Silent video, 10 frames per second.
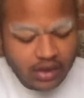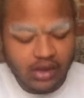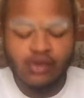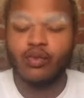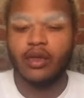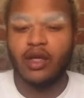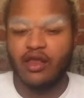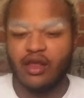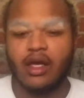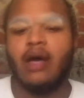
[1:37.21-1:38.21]
It's really
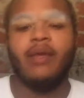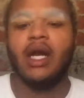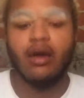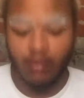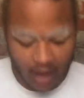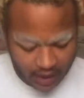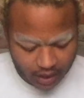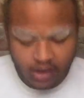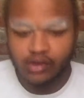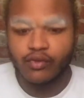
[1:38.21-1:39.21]
thick. I mean, I don't mind it
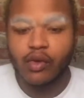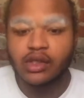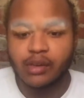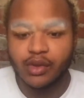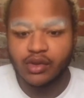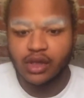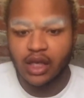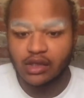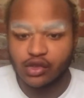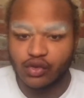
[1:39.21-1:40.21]
because of course I'm using it
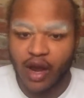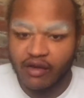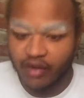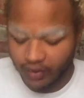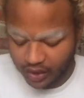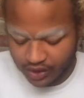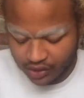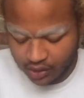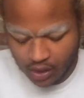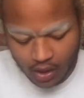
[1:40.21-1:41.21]
as a drag foundation.